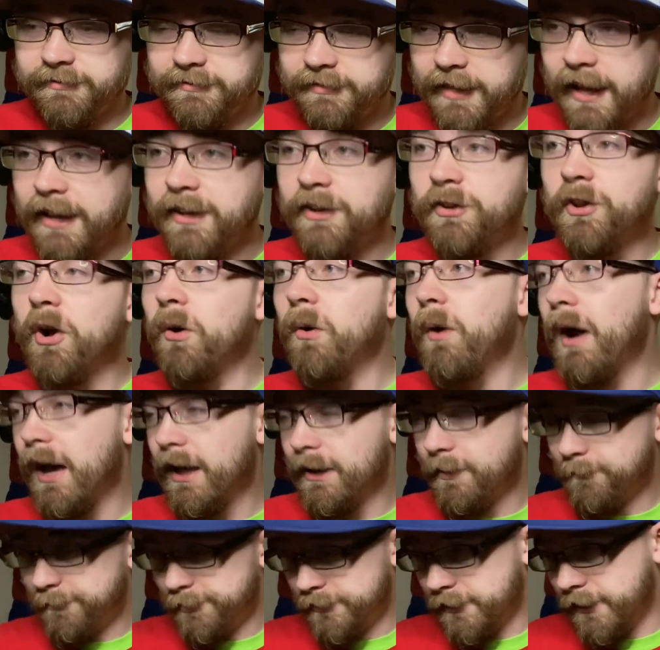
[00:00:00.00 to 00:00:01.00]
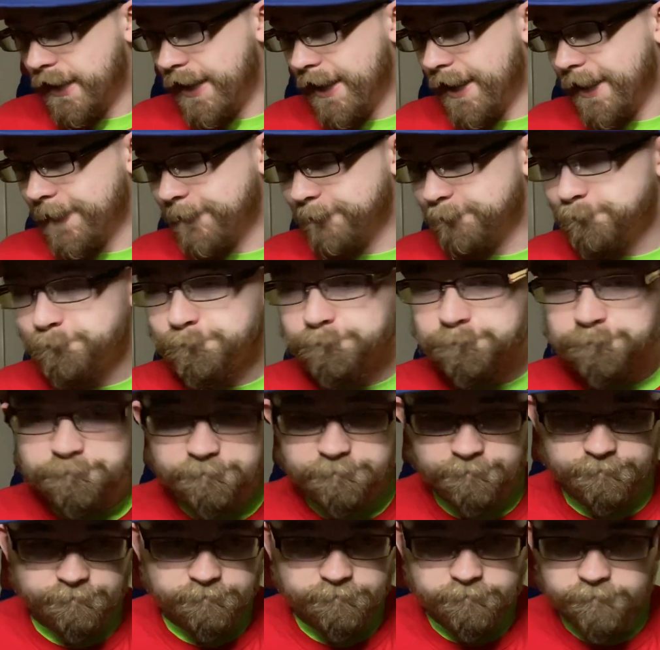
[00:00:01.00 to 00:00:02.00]
They know how to play,
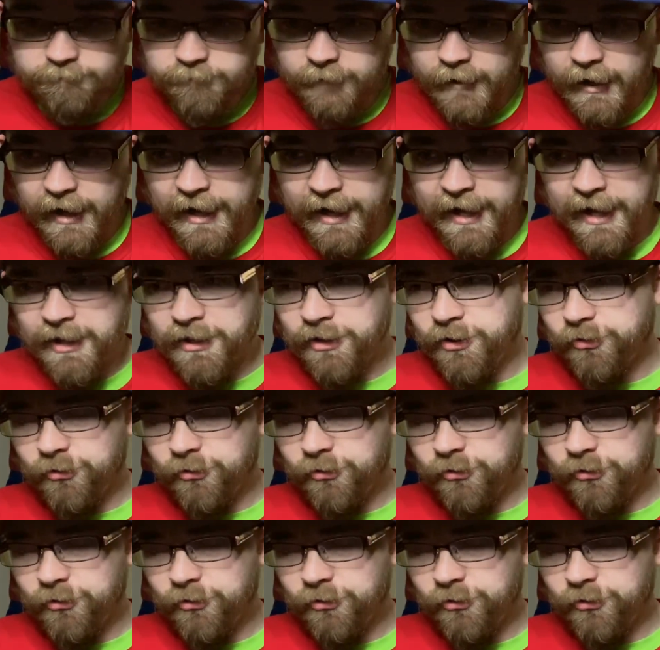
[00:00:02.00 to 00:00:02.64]
and